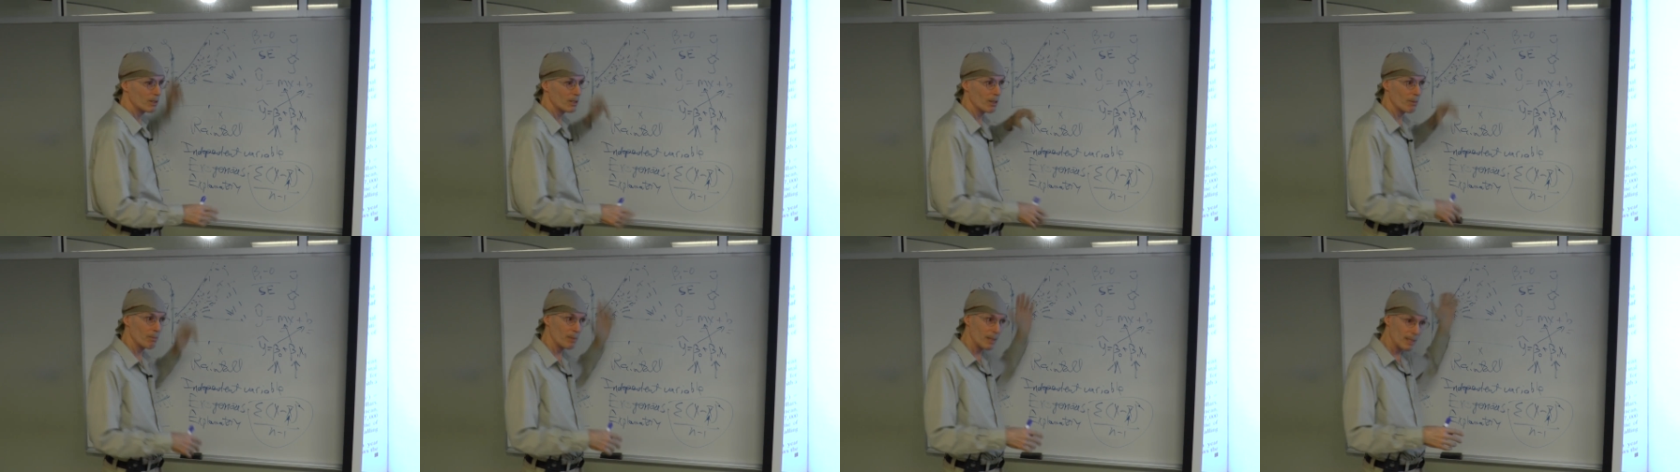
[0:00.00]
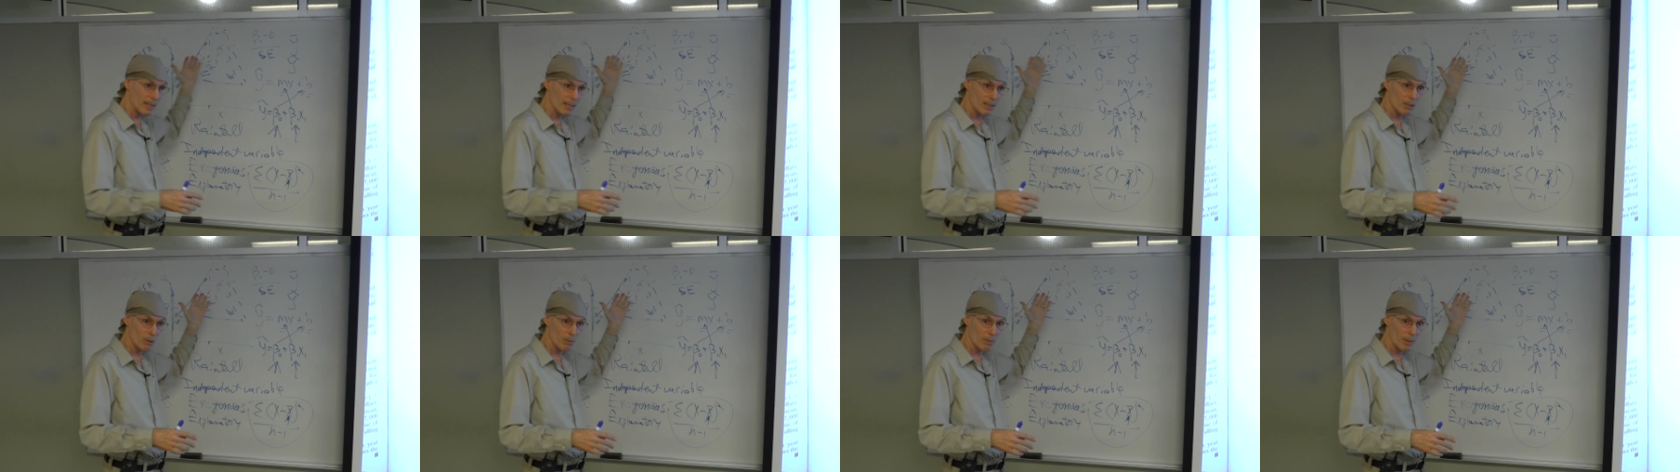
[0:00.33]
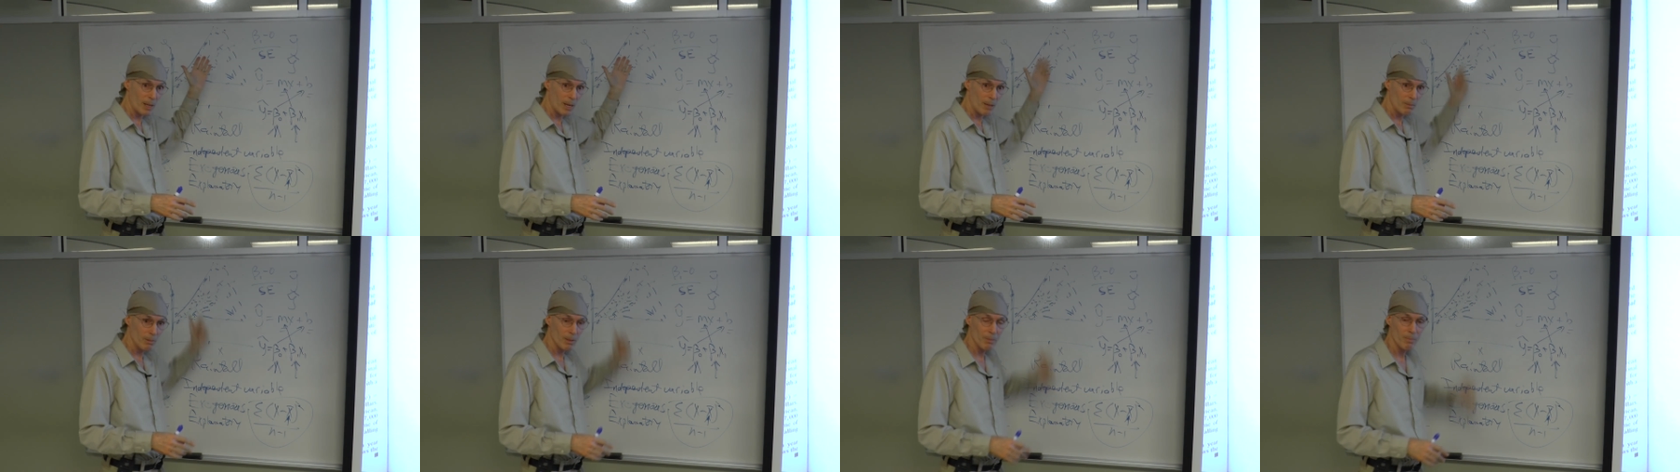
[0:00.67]
something that's a
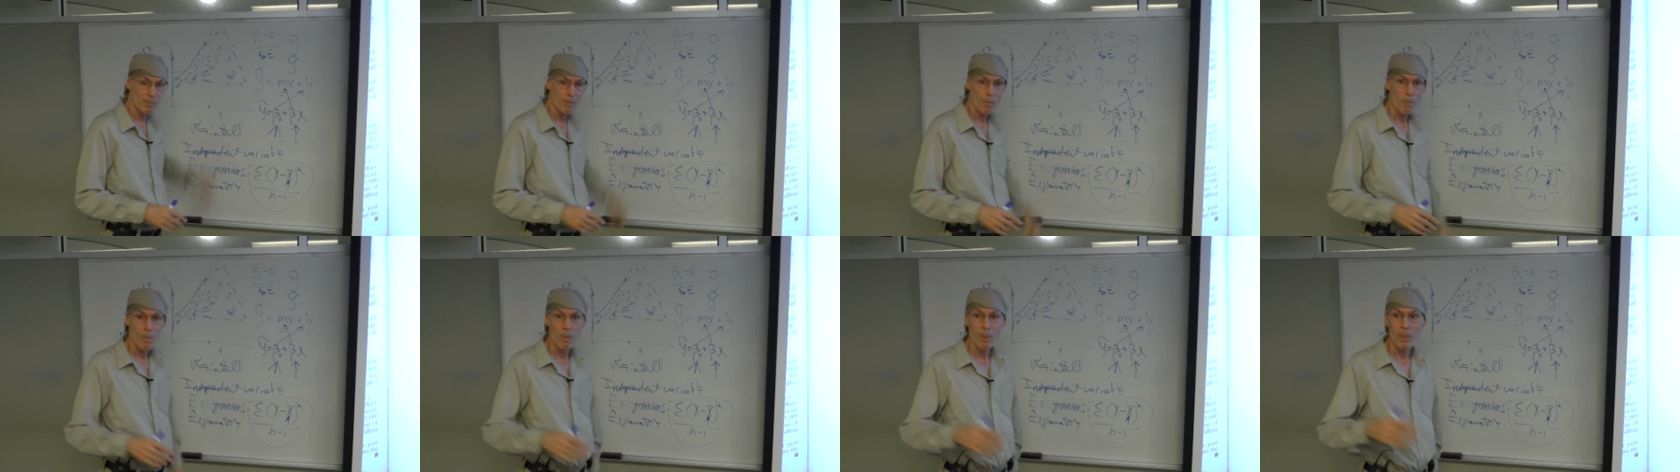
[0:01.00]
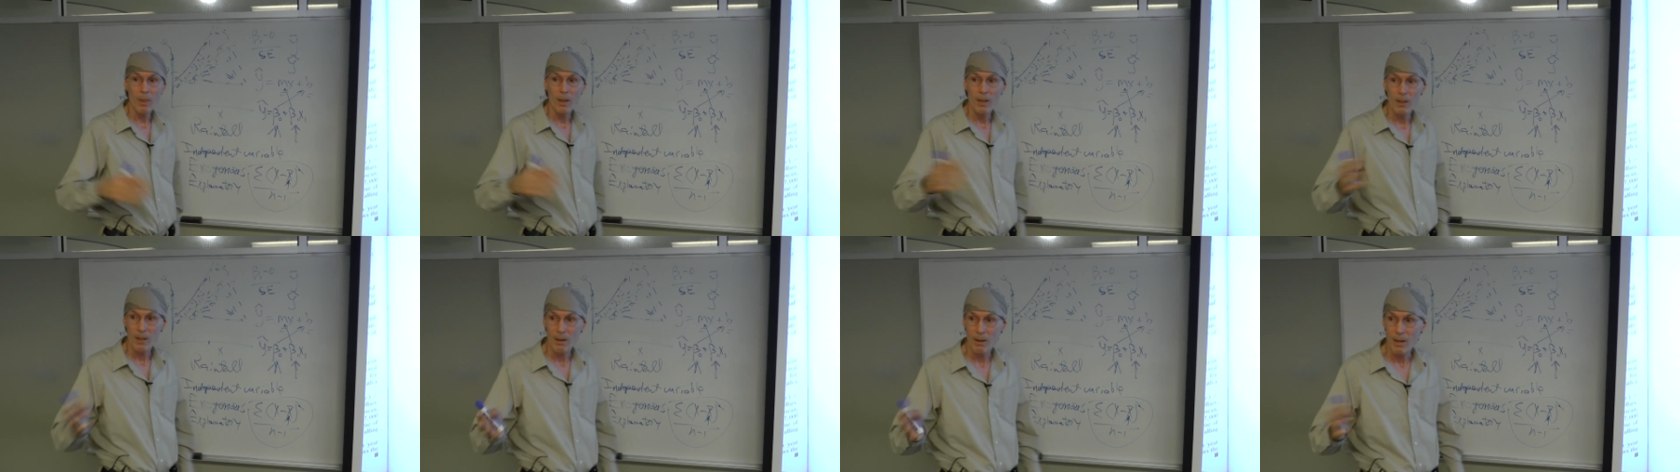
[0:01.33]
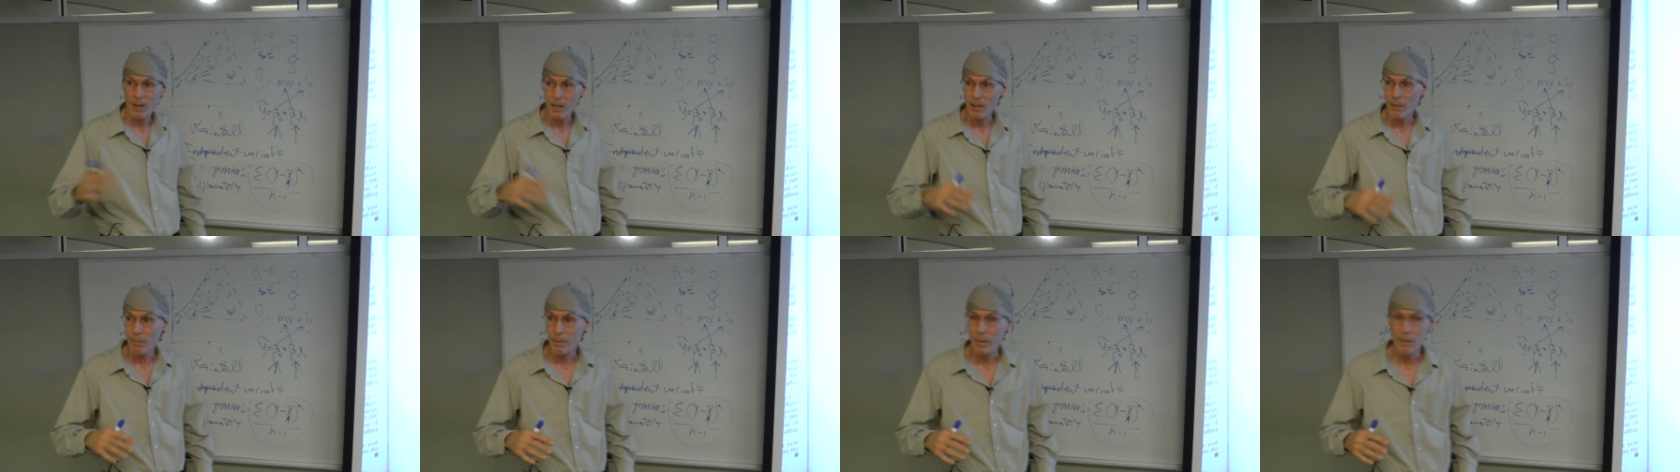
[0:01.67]
problem. There are
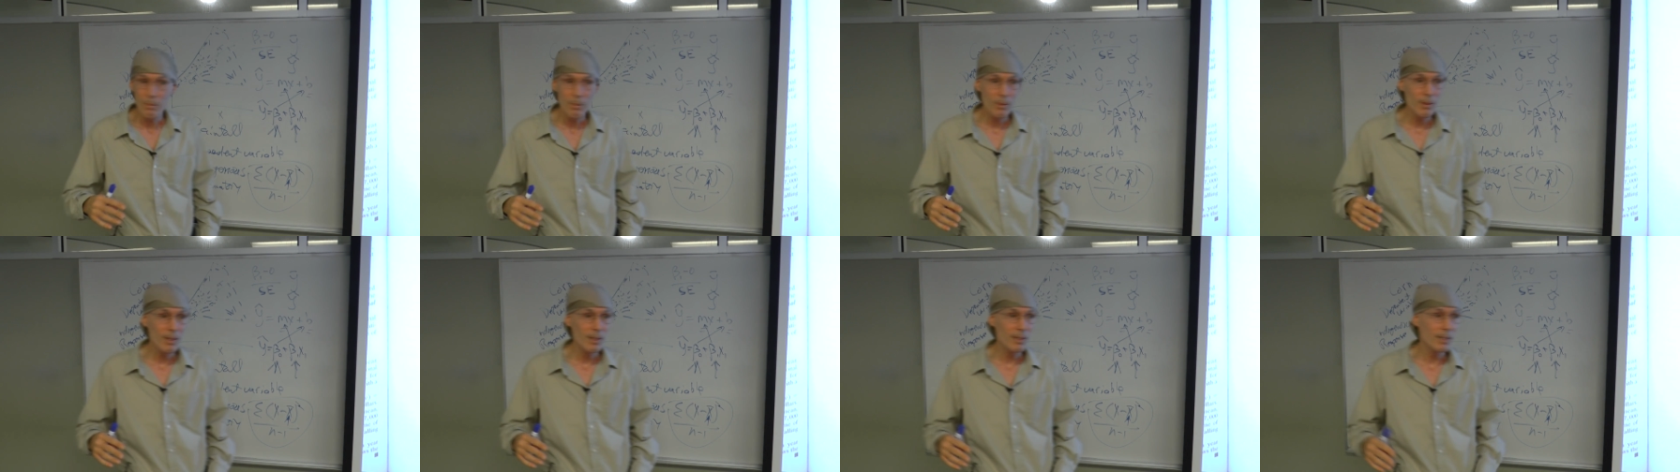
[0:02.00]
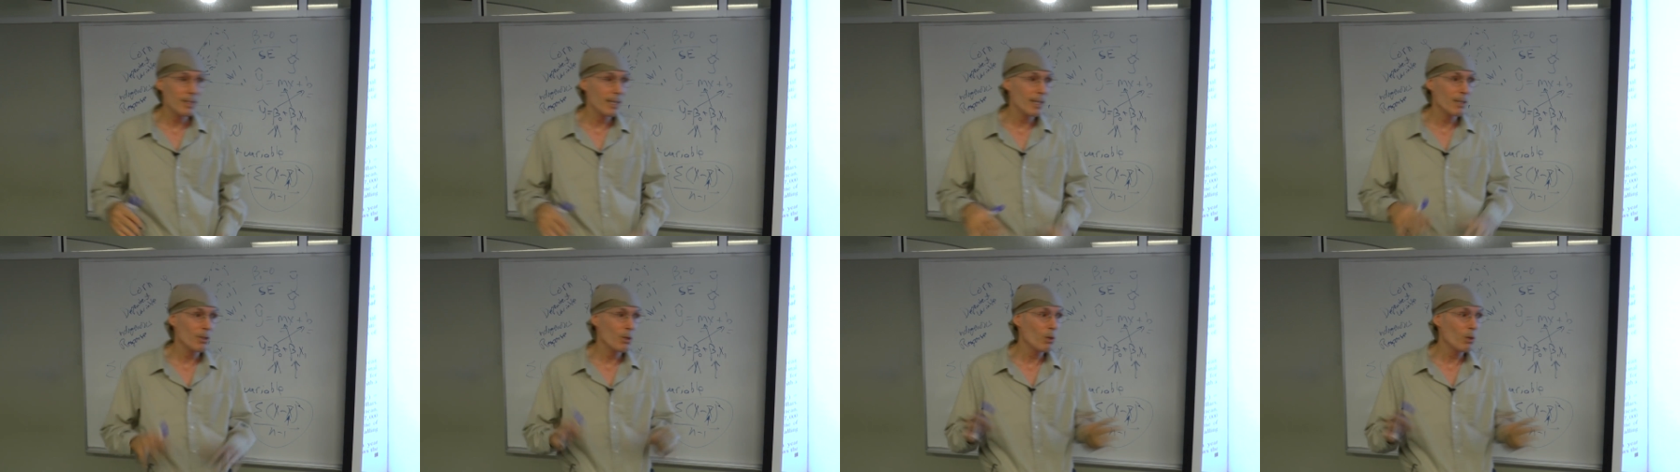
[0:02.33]
other people that say,